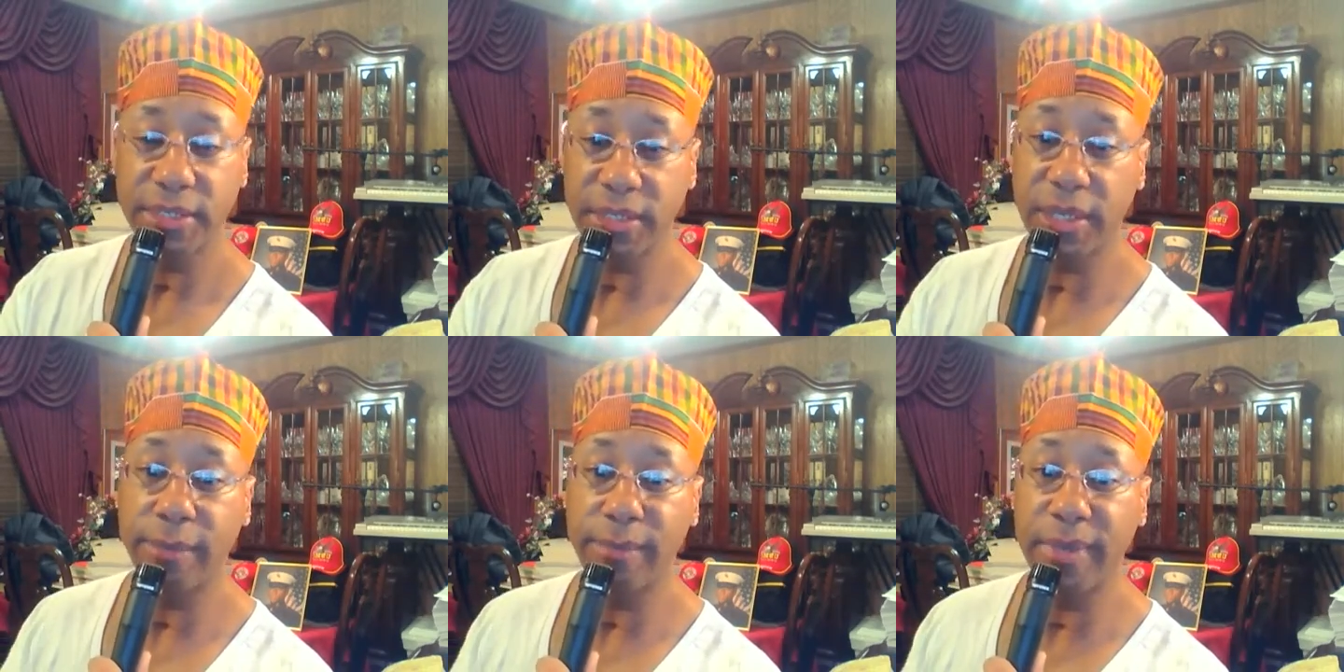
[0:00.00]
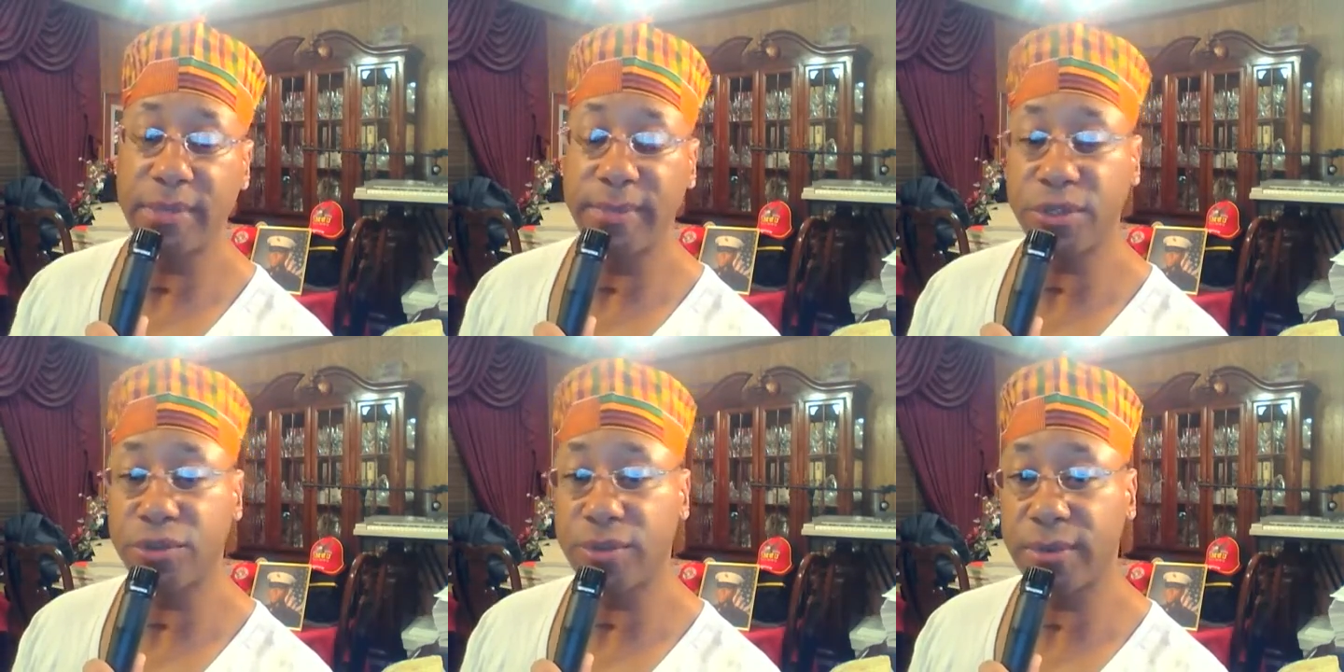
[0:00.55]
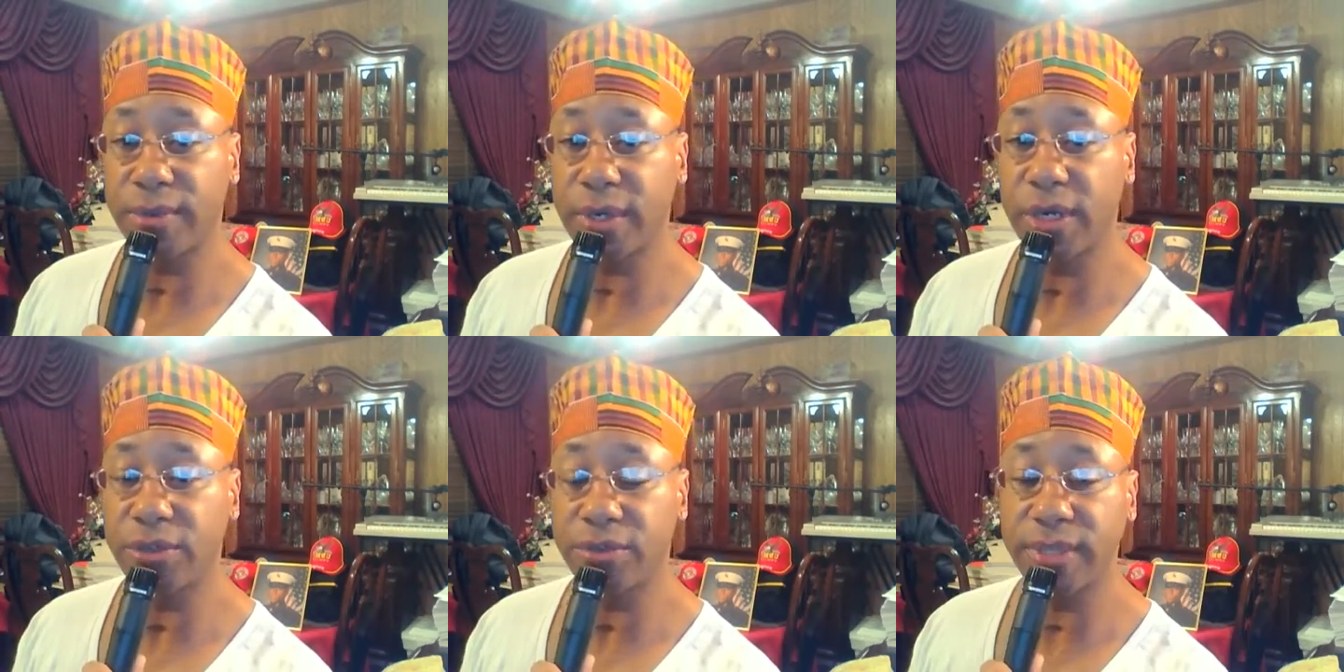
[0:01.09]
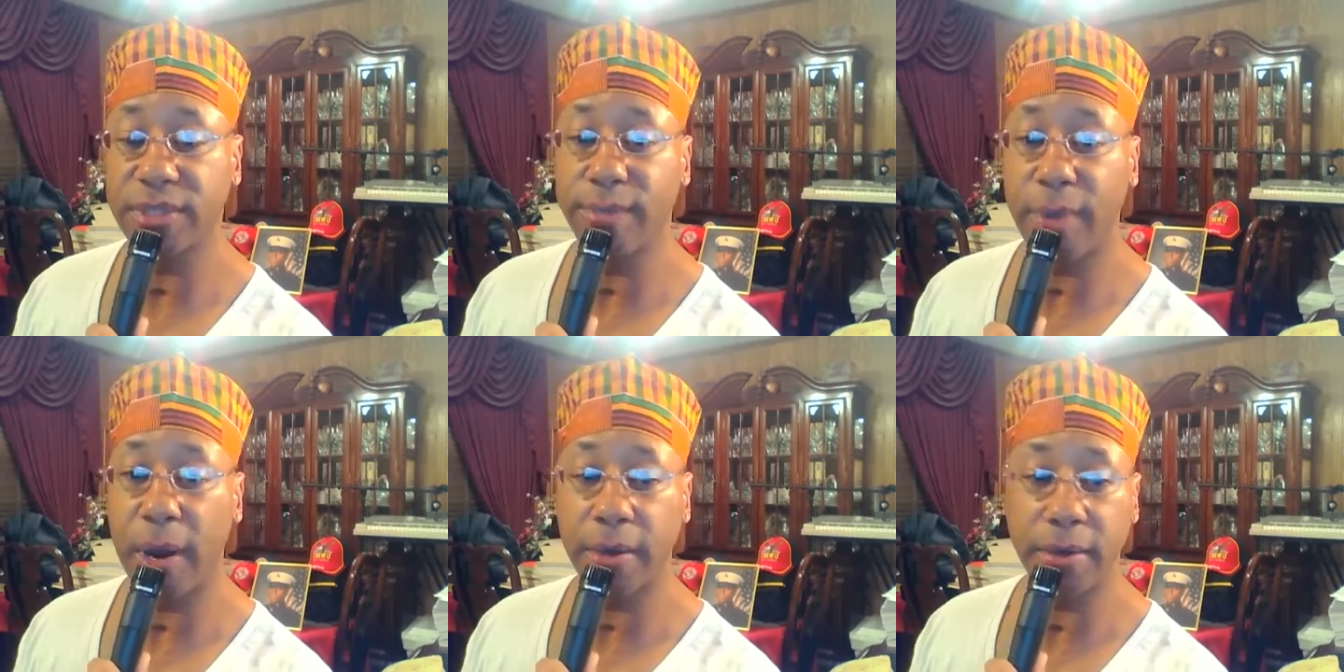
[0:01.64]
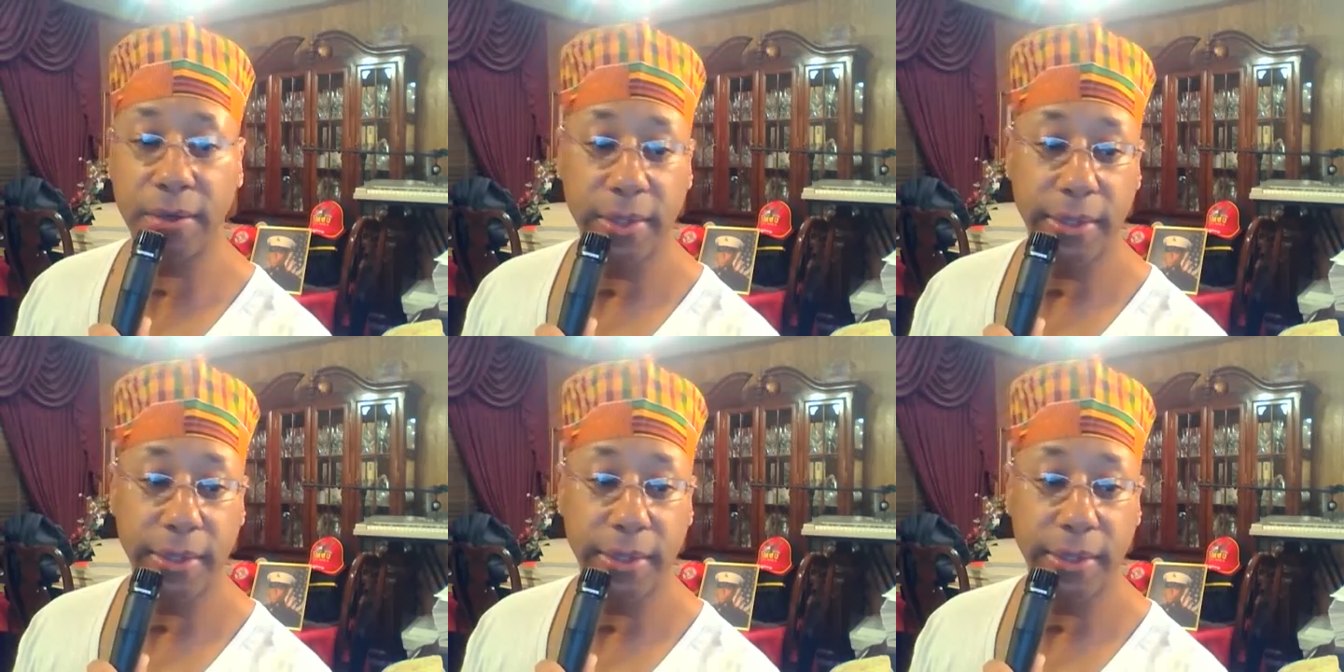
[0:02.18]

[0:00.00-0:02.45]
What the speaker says: studying business administration and construction market.